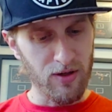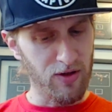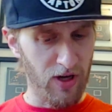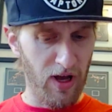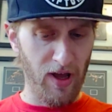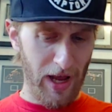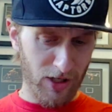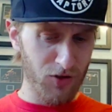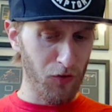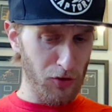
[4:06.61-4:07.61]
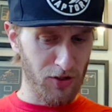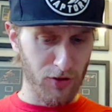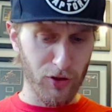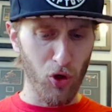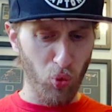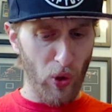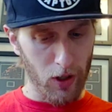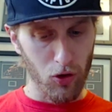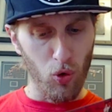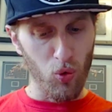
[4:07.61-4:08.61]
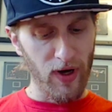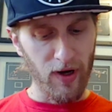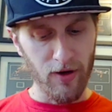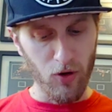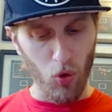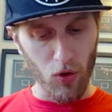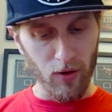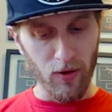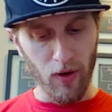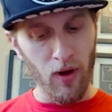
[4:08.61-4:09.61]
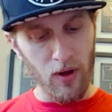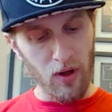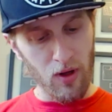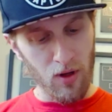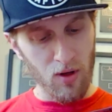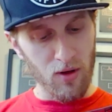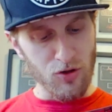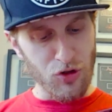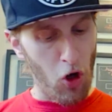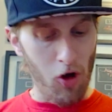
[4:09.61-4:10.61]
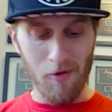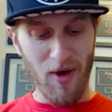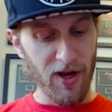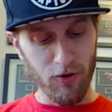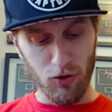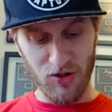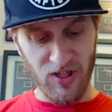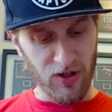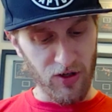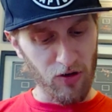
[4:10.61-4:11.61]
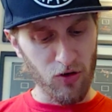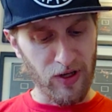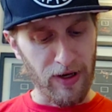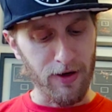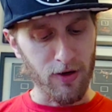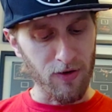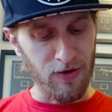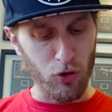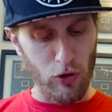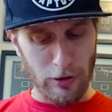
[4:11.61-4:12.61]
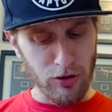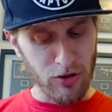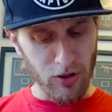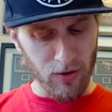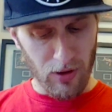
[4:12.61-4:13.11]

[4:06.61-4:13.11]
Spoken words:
You got Edge versus Guerrero, Randy Orton, Shawn Michaels, The Undertaker, and Christian.